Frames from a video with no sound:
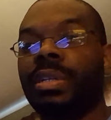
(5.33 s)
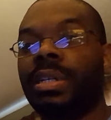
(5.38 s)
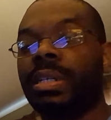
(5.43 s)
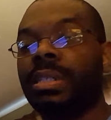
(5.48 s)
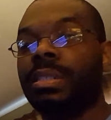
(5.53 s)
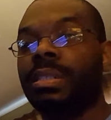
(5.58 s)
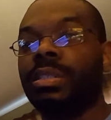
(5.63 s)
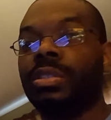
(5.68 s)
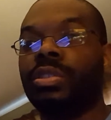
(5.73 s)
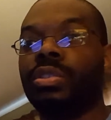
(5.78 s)

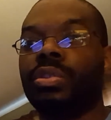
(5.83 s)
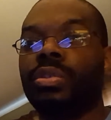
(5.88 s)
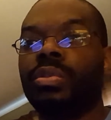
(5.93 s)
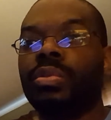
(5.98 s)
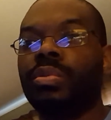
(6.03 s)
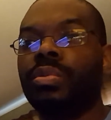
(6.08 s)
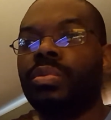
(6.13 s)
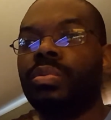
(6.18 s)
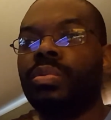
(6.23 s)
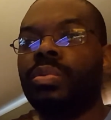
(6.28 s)
reacting
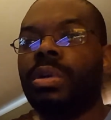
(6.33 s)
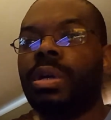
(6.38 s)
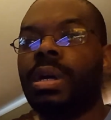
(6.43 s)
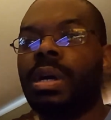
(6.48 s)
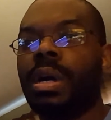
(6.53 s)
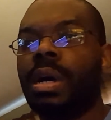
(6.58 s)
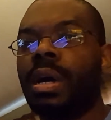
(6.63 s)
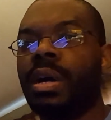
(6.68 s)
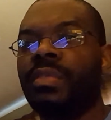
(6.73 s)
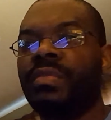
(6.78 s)
to
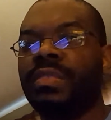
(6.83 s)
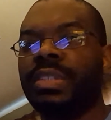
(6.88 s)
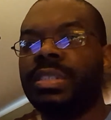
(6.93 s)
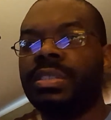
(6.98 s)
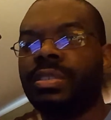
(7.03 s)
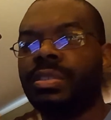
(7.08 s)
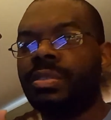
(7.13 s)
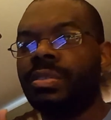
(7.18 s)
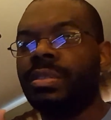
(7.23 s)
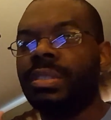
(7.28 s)

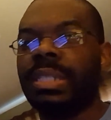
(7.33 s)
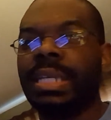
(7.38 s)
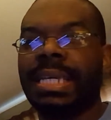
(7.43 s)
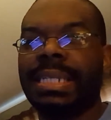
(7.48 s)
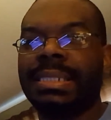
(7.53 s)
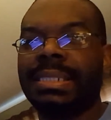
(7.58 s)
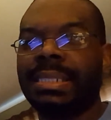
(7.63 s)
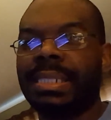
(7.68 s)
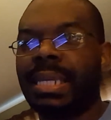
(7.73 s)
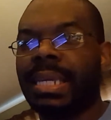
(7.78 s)
Avengers
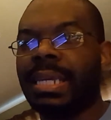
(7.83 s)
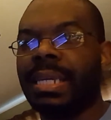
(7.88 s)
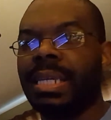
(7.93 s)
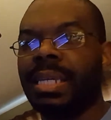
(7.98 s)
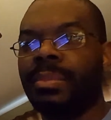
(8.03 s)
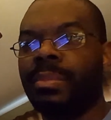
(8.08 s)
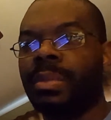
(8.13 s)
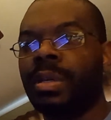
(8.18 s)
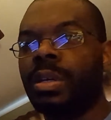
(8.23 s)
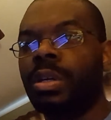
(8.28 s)

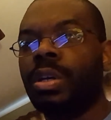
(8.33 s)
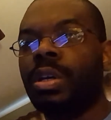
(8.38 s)
Endgame,